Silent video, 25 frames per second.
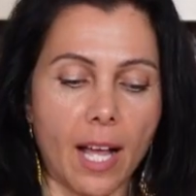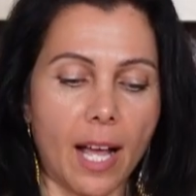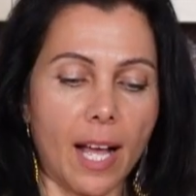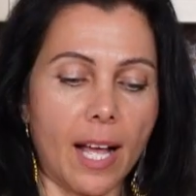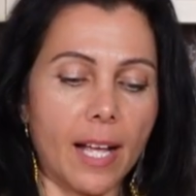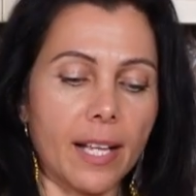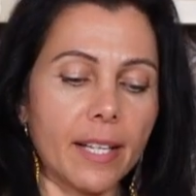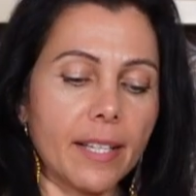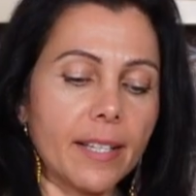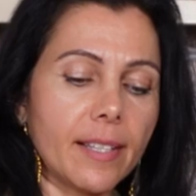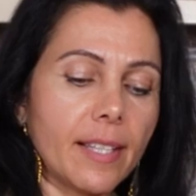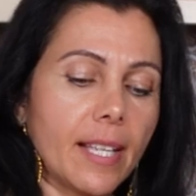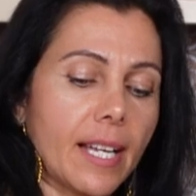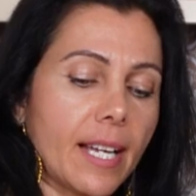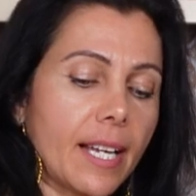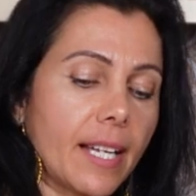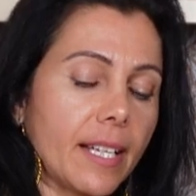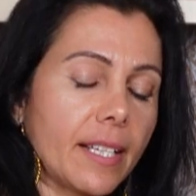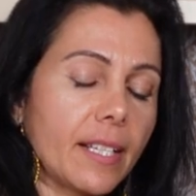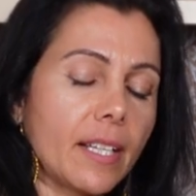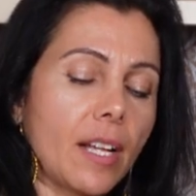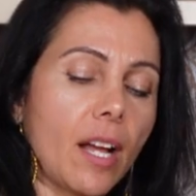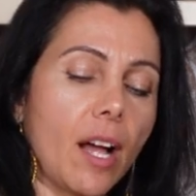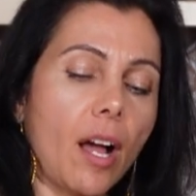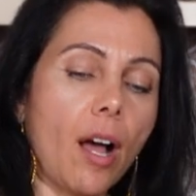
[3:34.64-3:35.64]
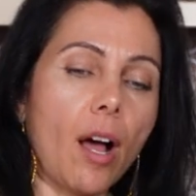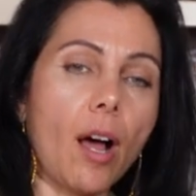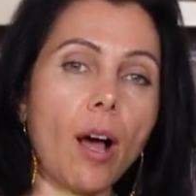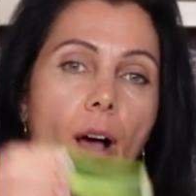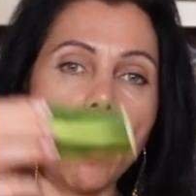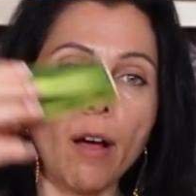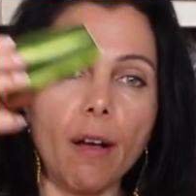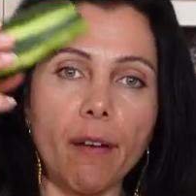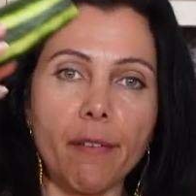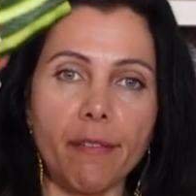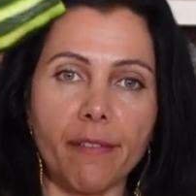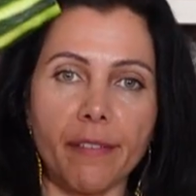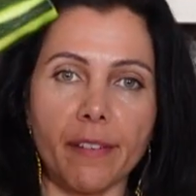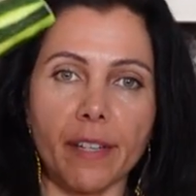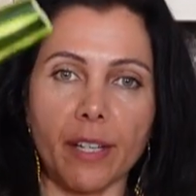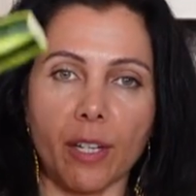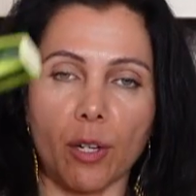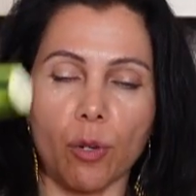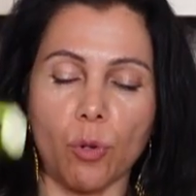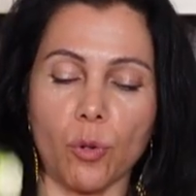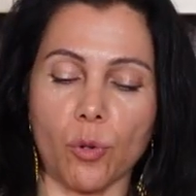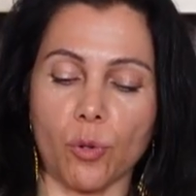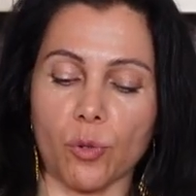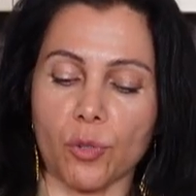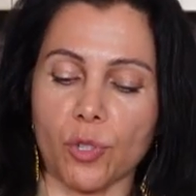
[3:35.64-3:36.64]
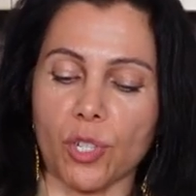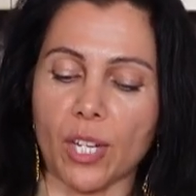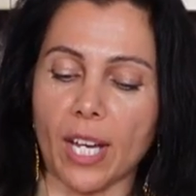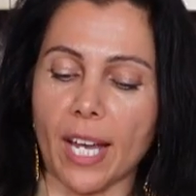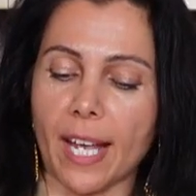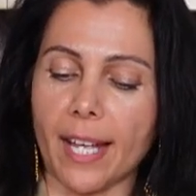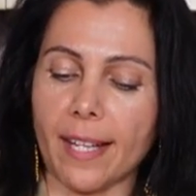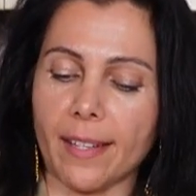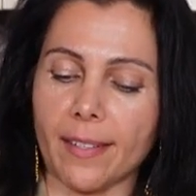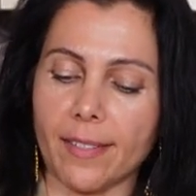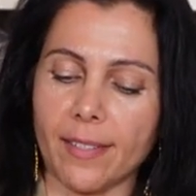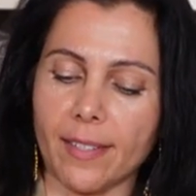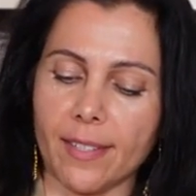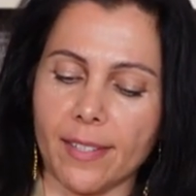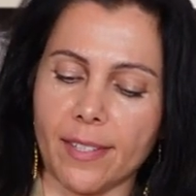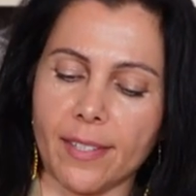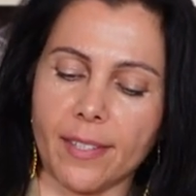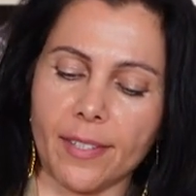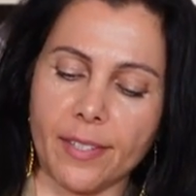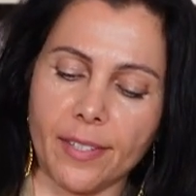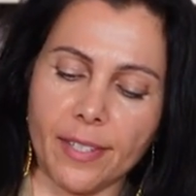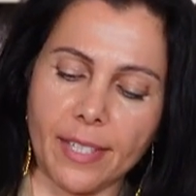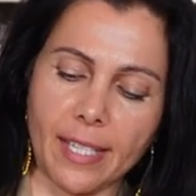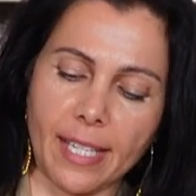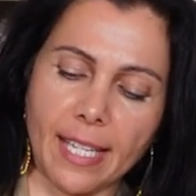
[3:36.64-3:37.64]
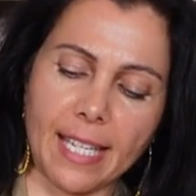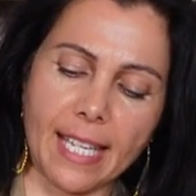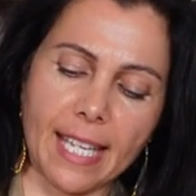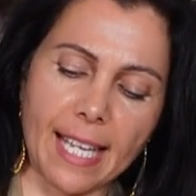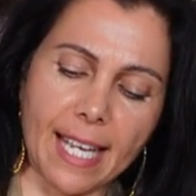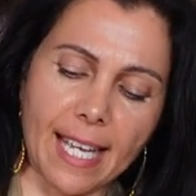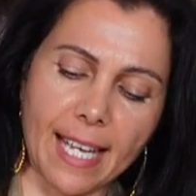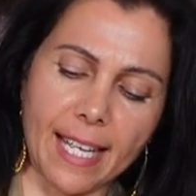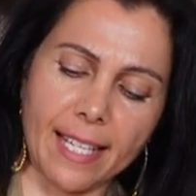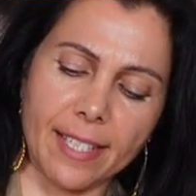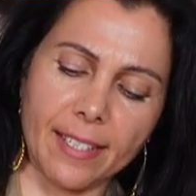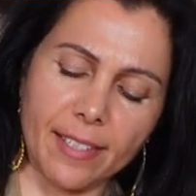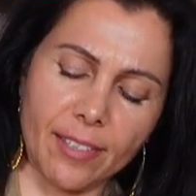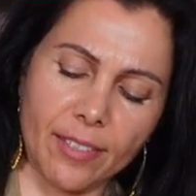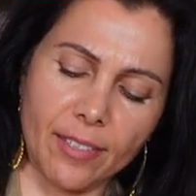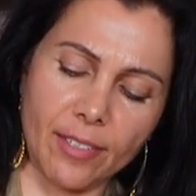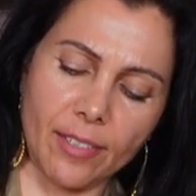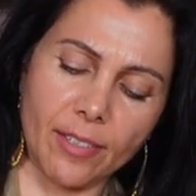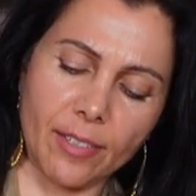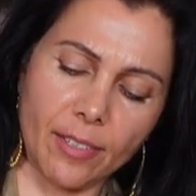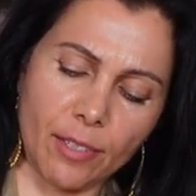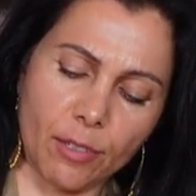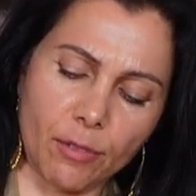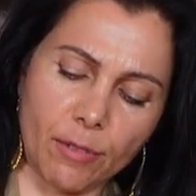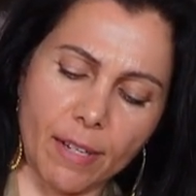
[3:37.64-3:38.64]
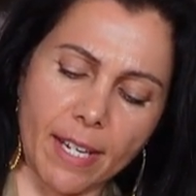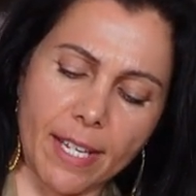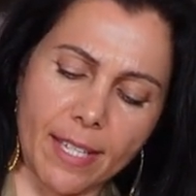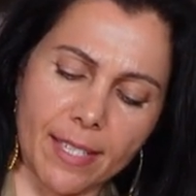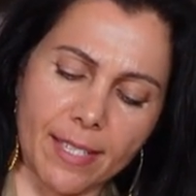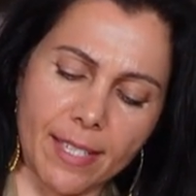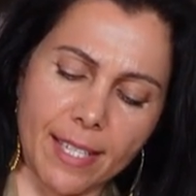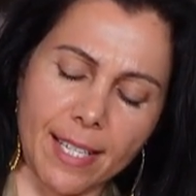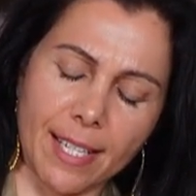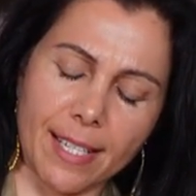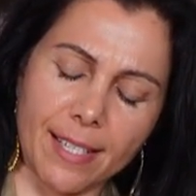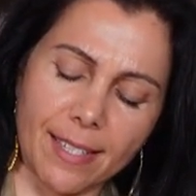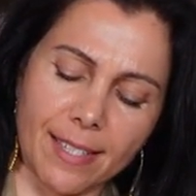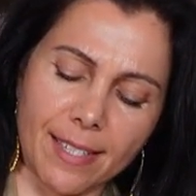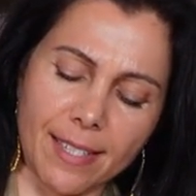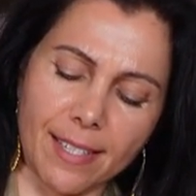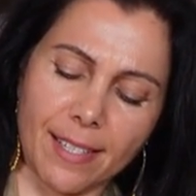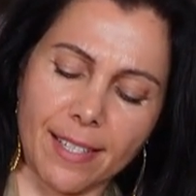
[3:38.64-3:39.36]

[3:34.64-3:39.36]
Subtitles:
And then half a courgette, again grated.